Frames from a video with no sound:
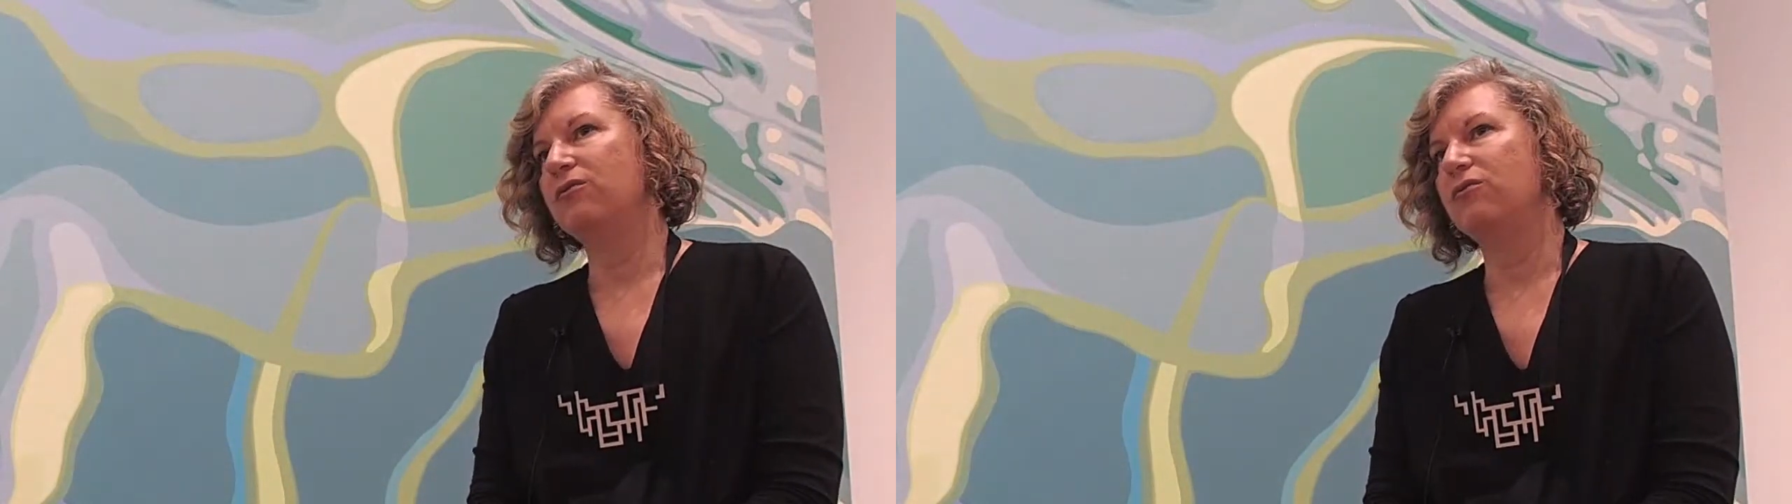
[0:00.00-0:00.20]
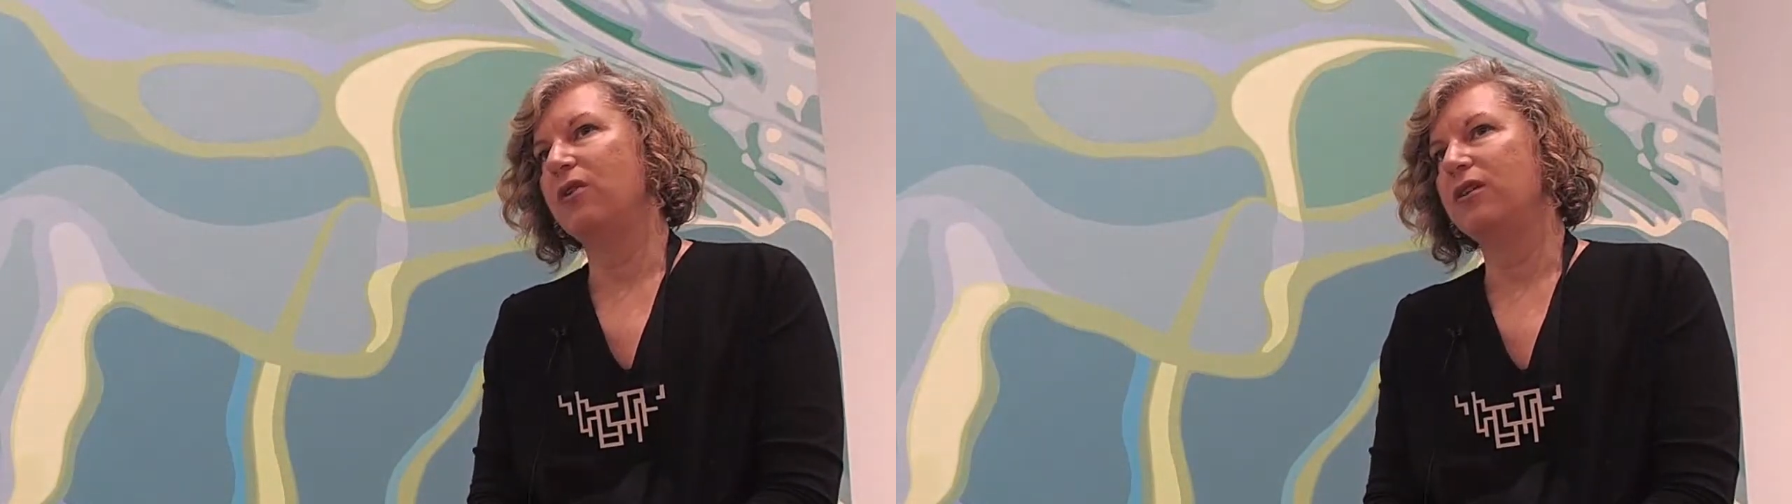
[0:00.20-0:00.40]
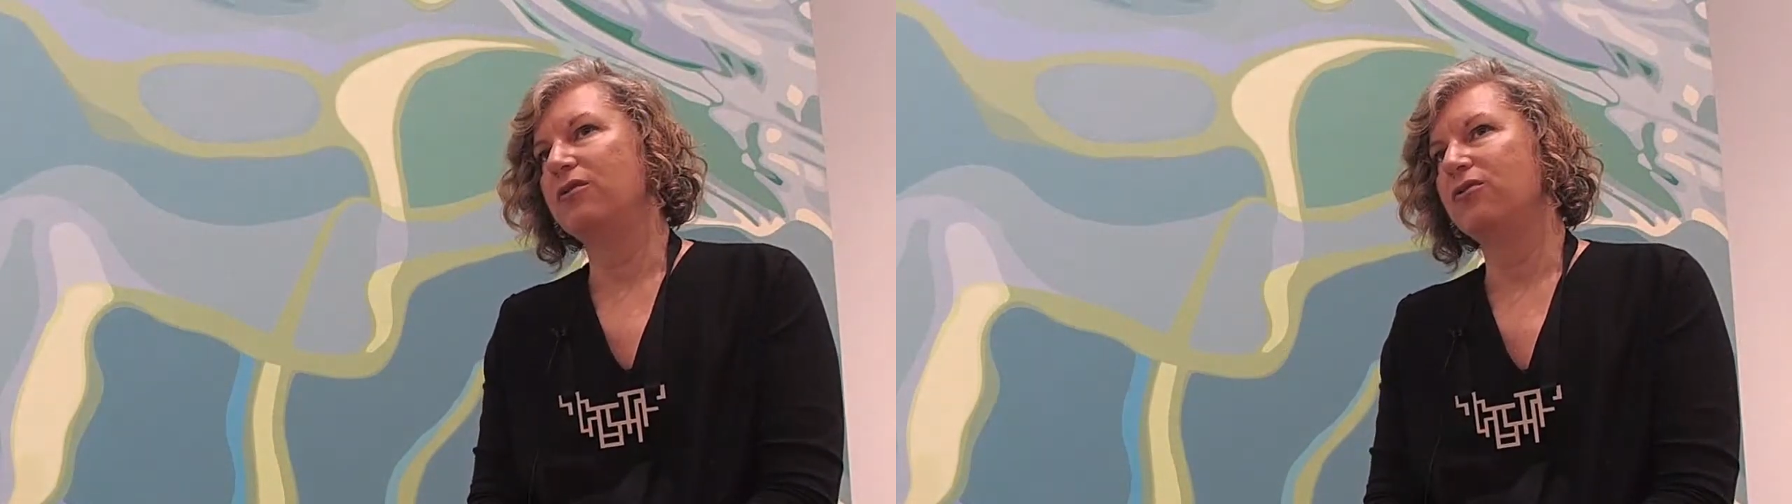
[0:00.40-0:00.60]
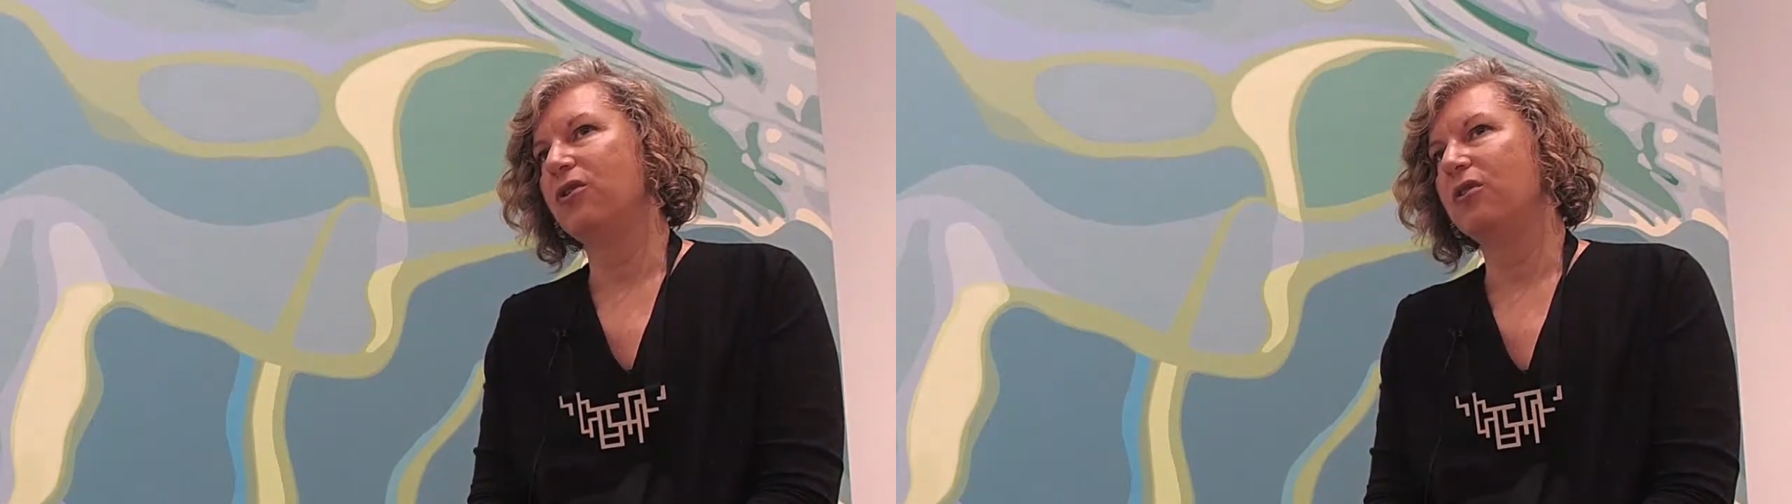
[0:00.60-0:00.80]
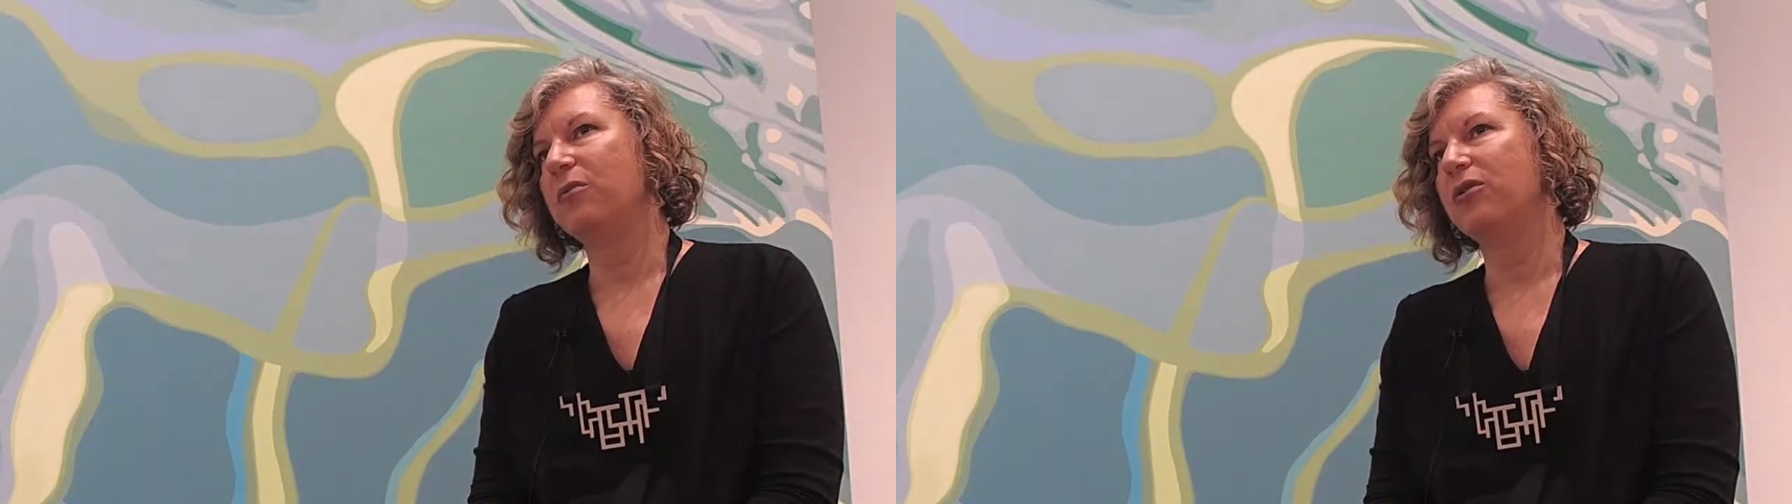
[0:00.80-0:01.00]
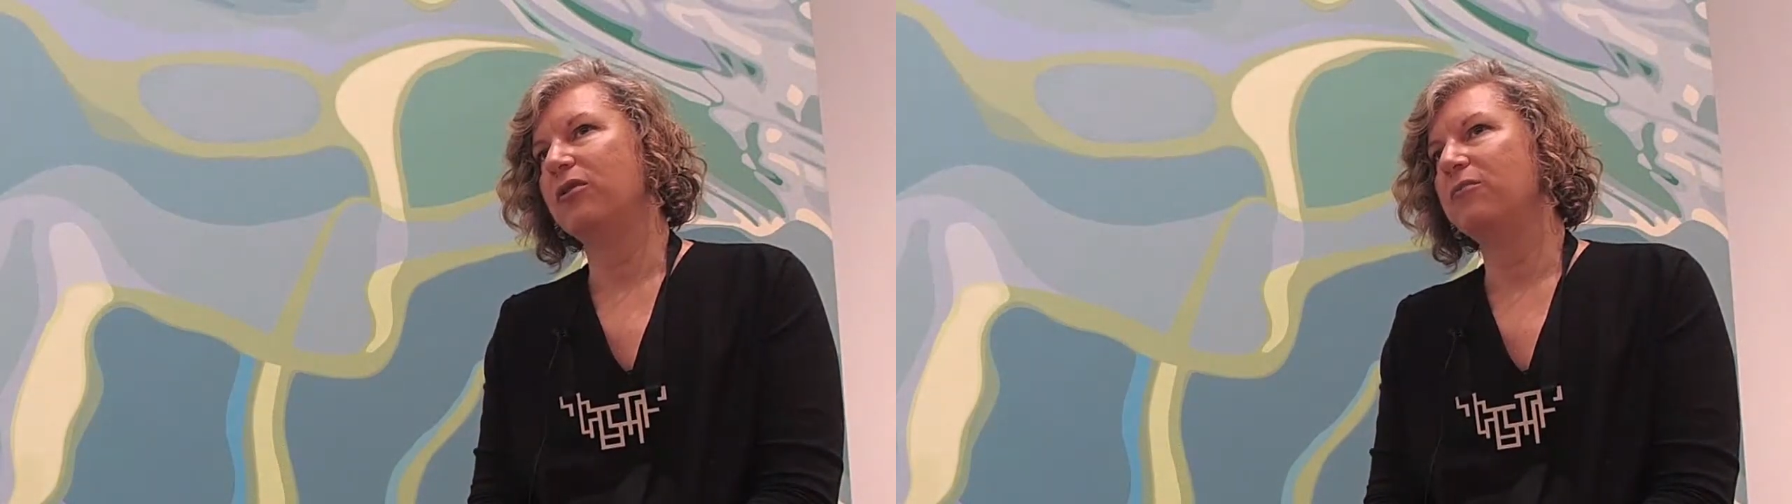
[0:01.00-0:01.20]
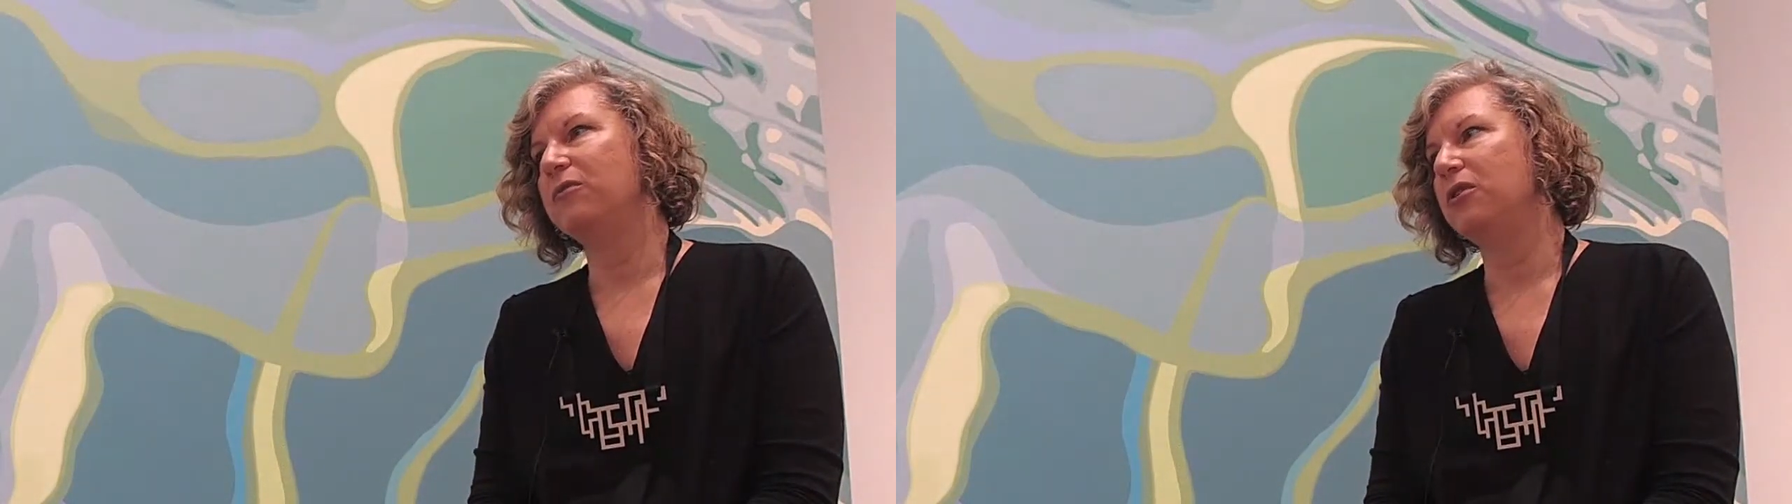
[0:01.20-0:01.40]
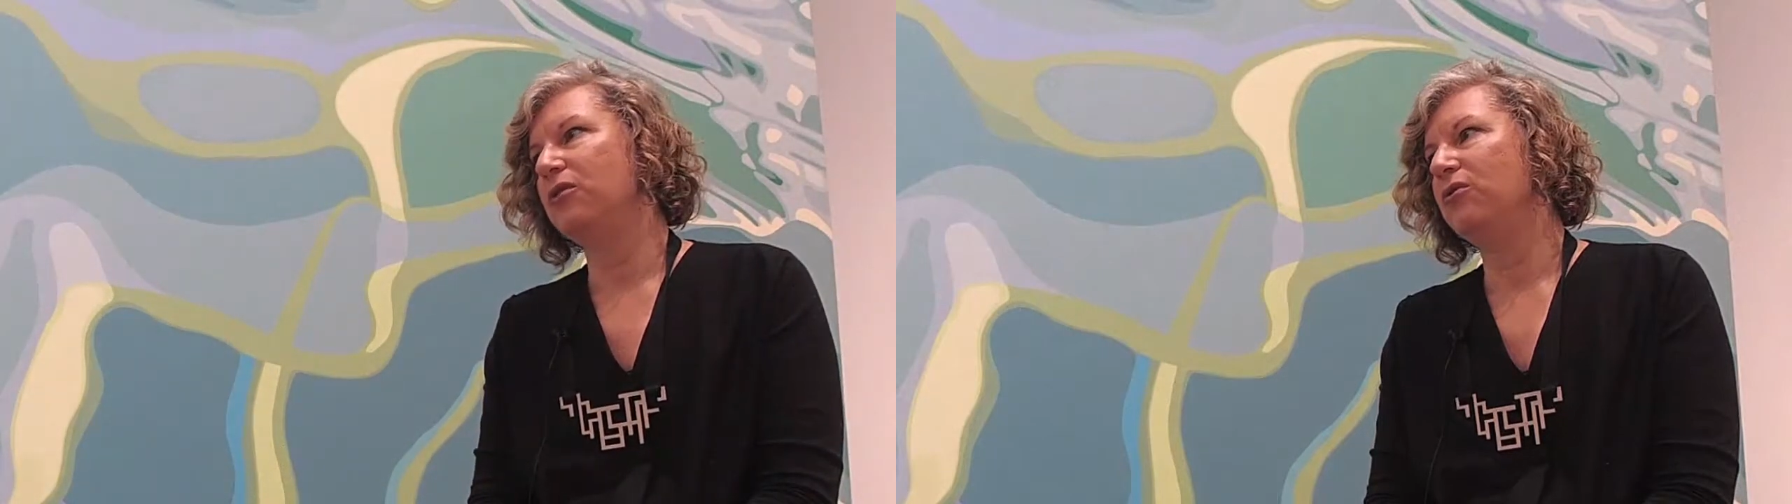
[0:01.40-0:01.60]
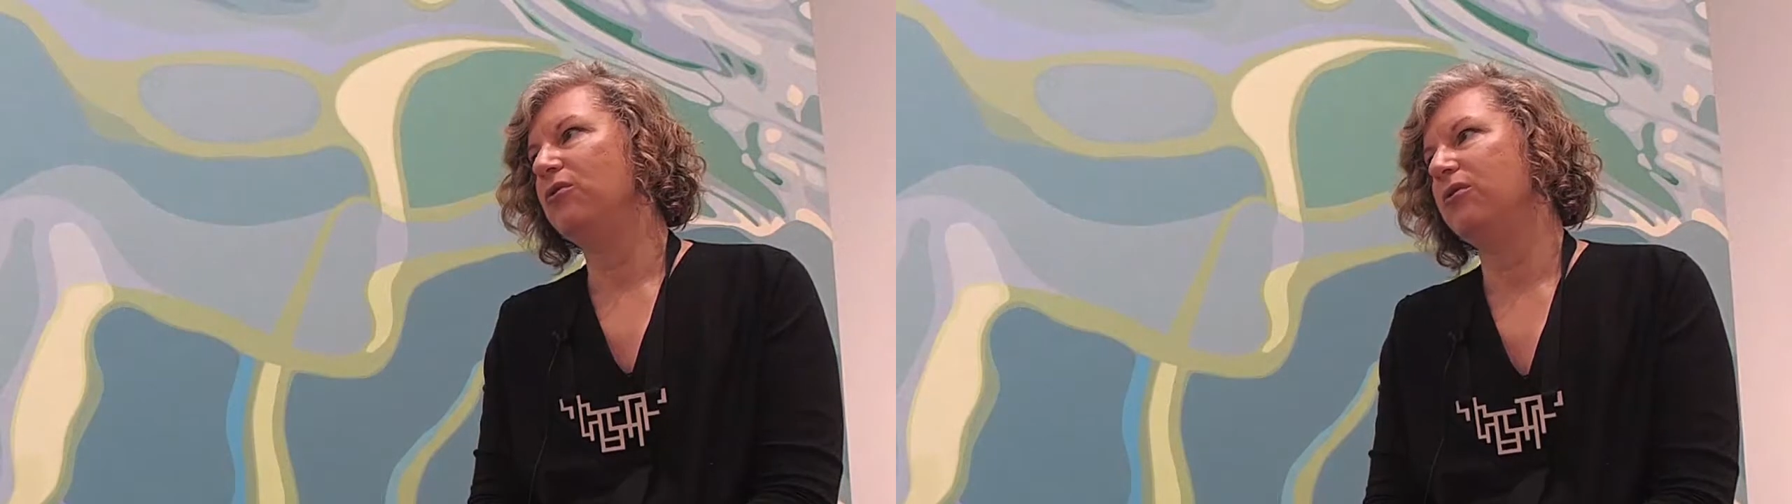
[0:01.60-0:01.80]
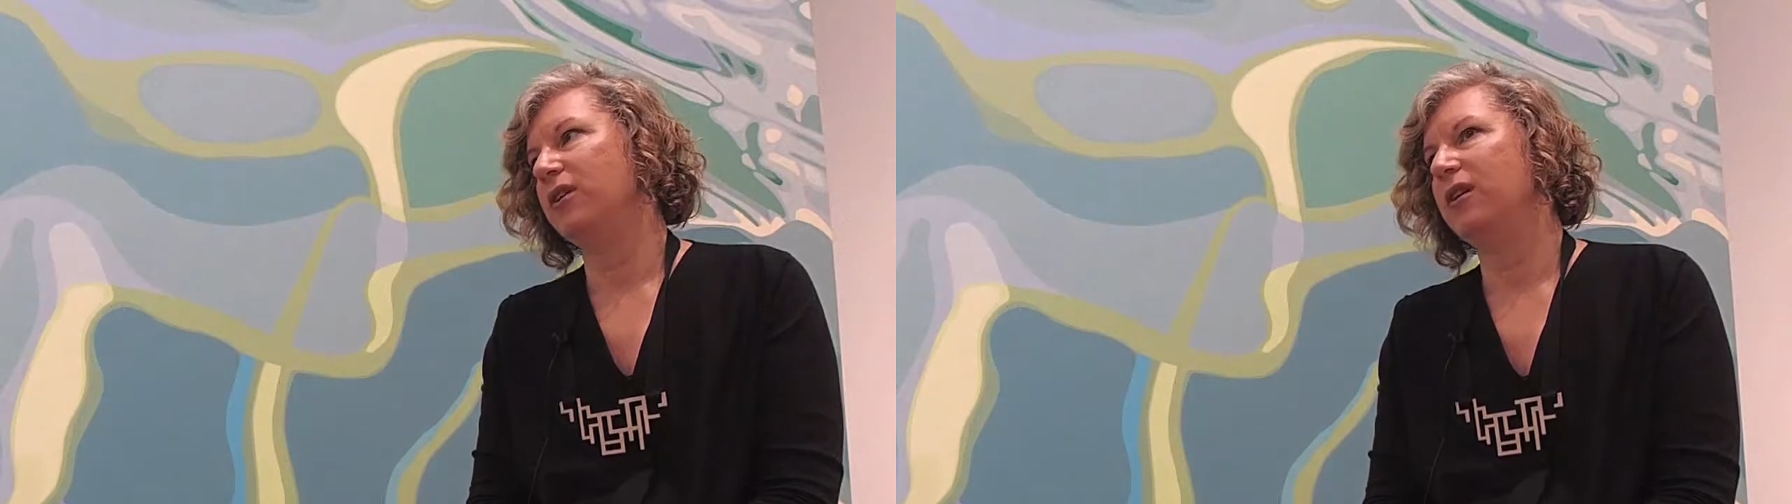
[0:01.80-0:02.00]
trying to talk about the
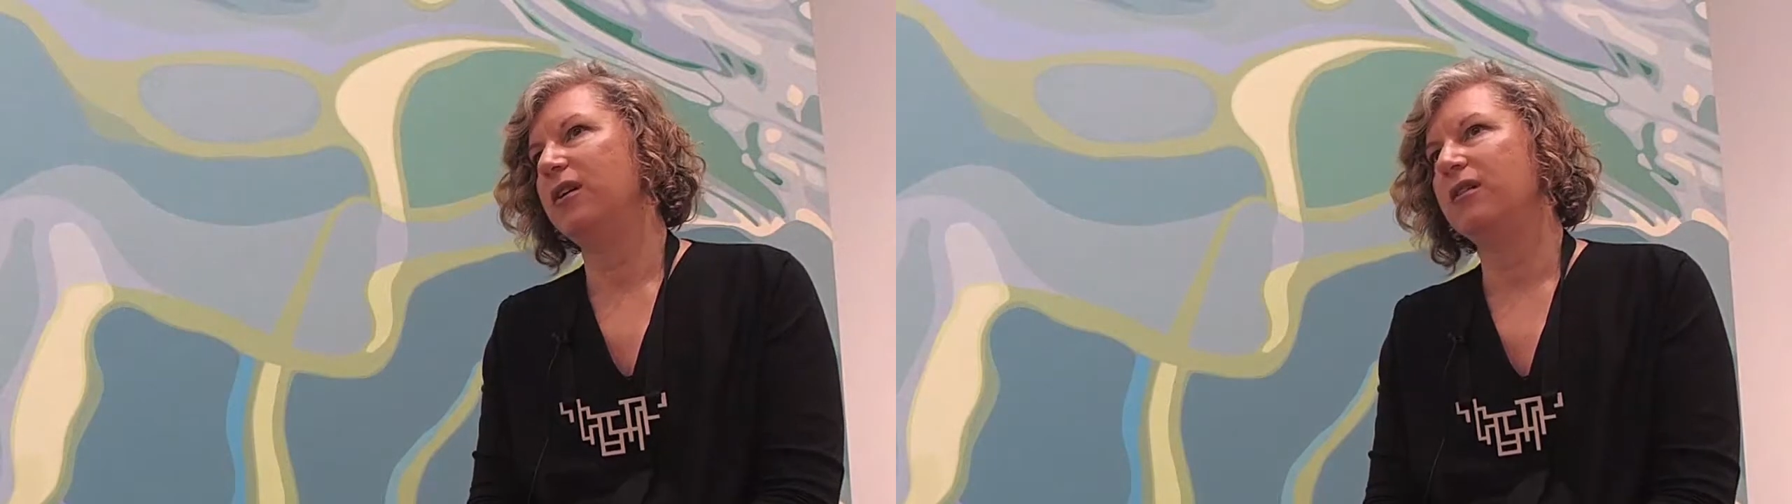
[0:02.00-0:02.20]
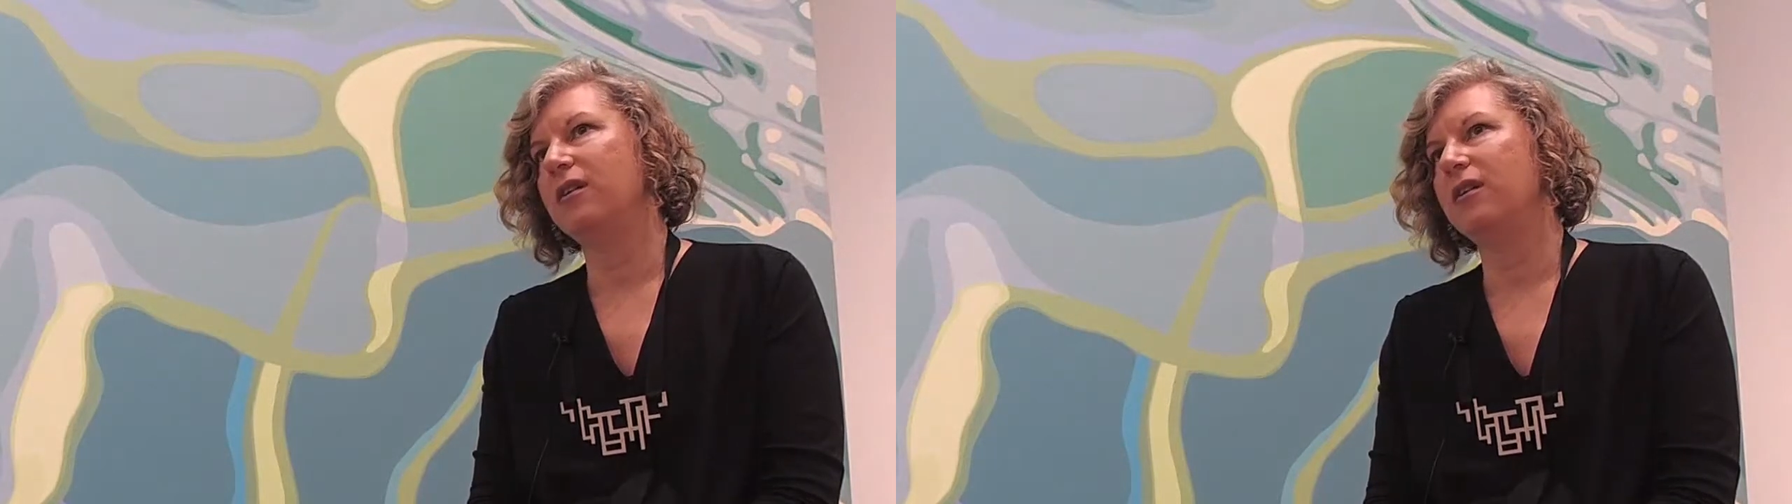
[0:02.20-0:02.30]
beauty,